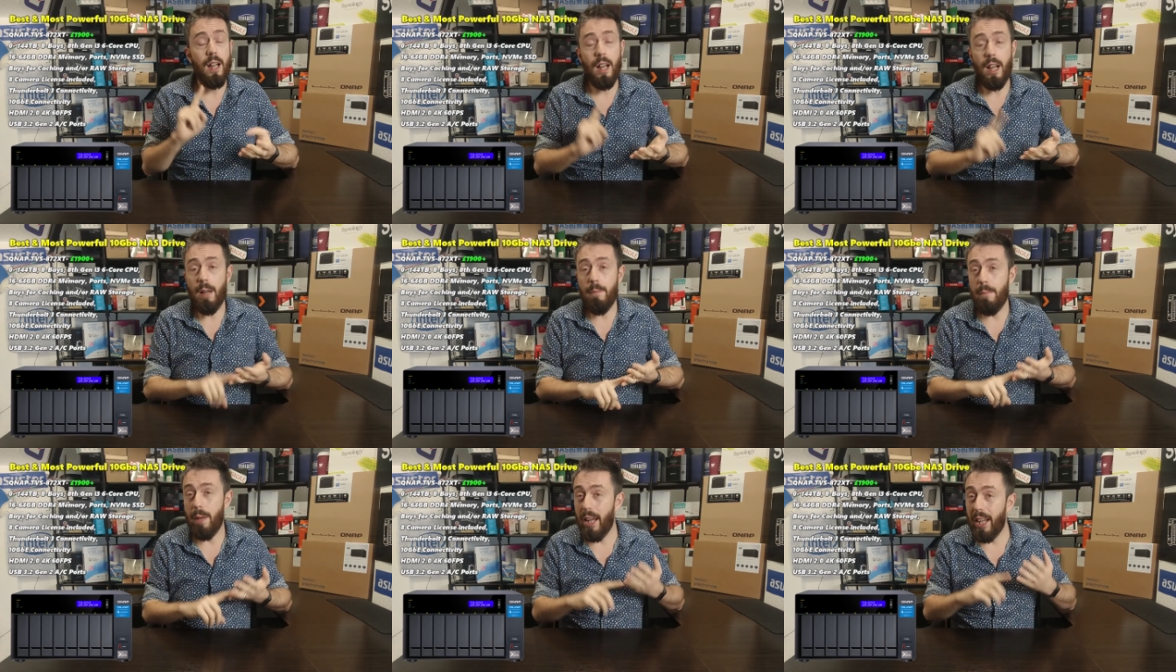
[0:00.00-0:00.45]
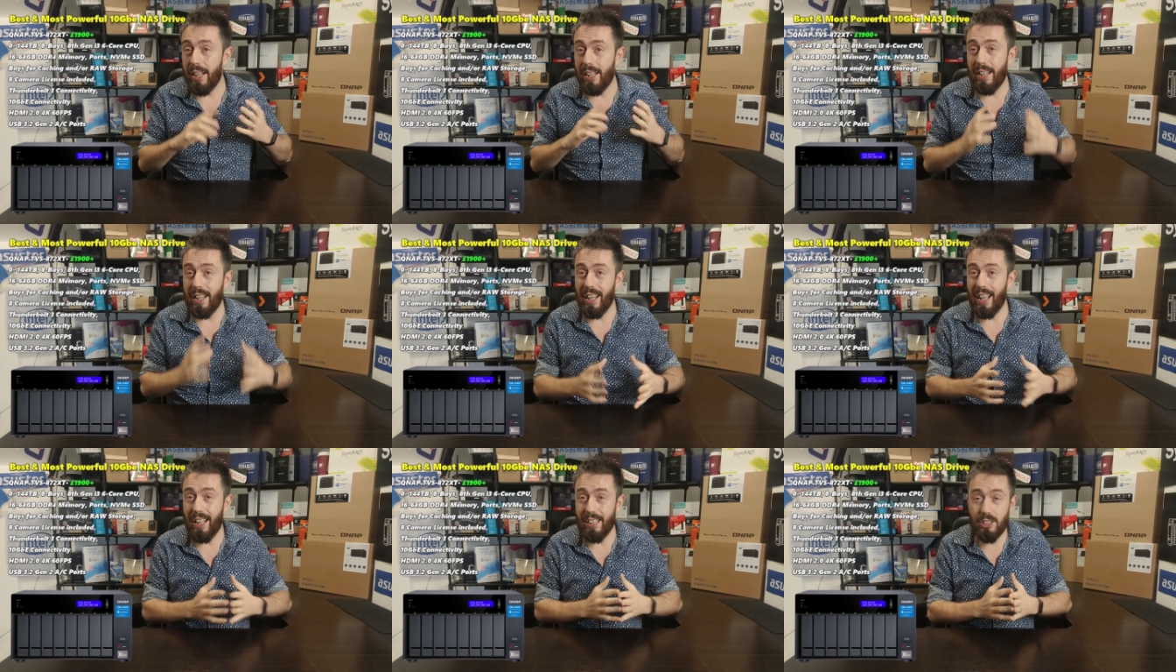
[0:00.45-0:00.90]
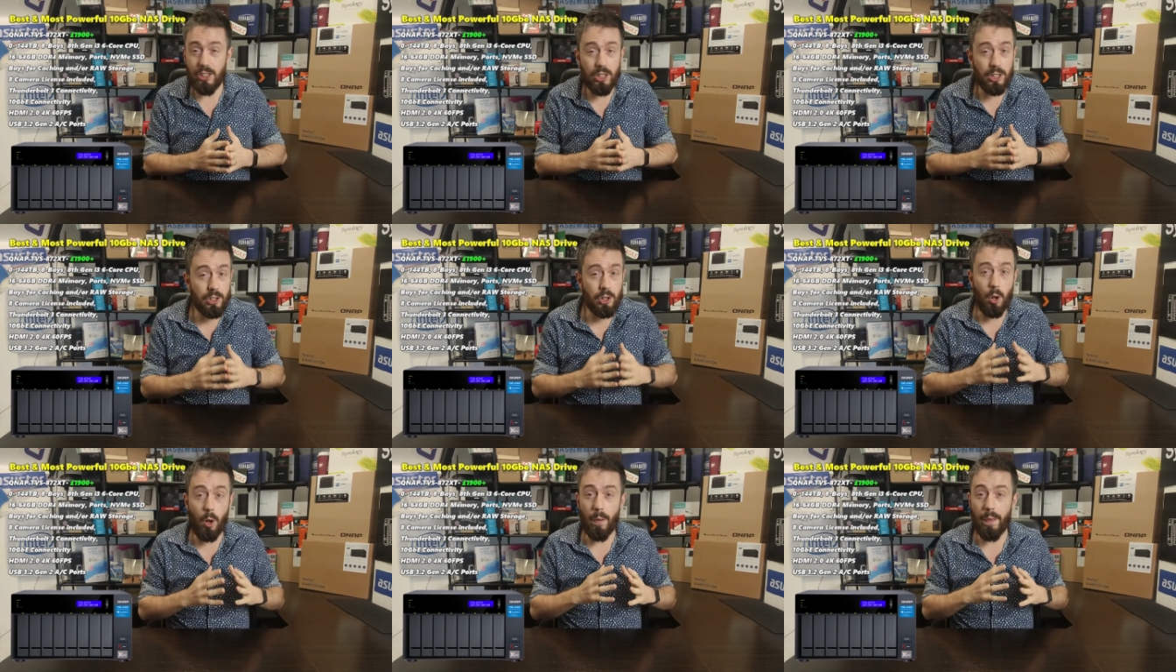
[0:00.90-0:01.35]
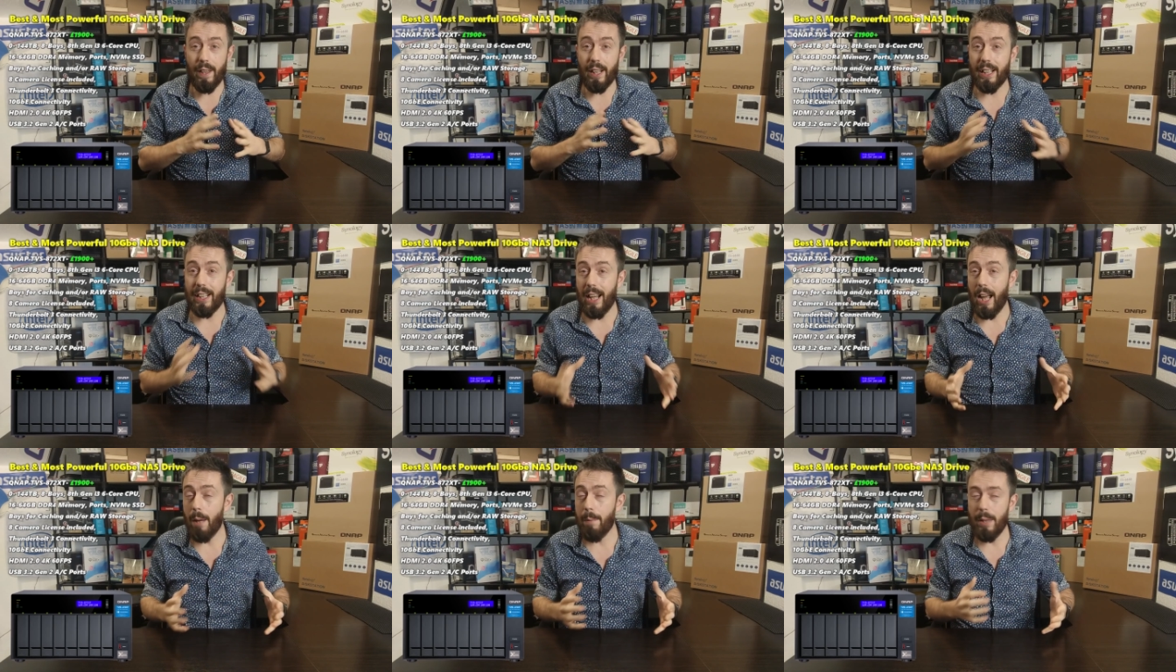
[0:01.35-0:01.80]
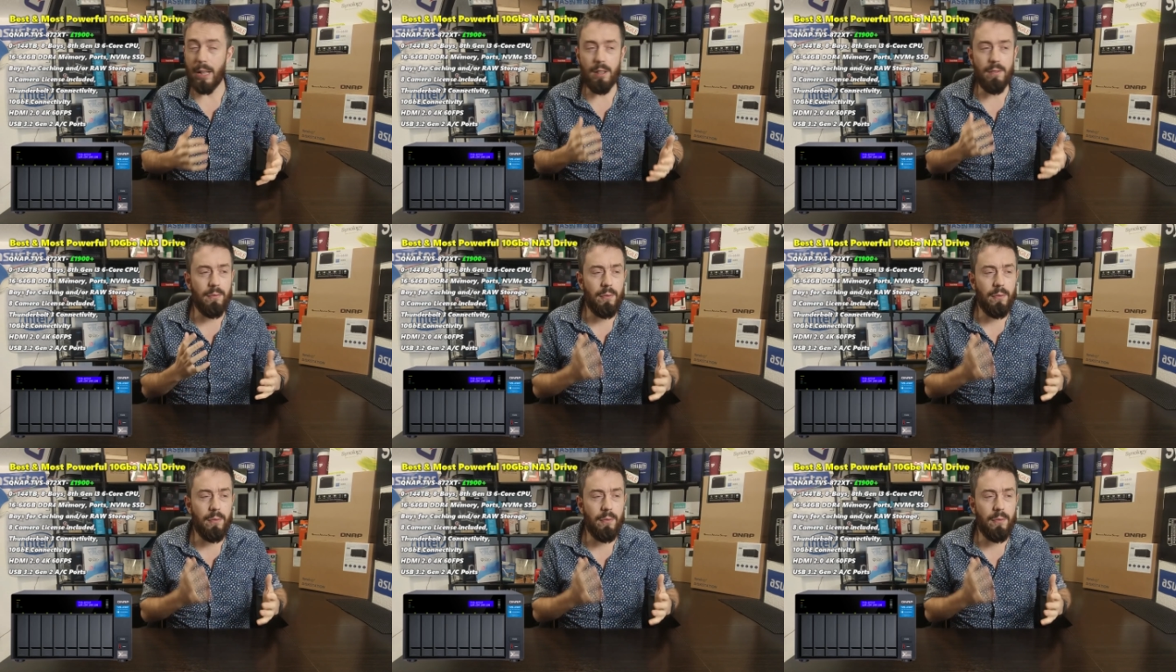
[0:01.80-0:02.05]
Um, it had just got the gamut,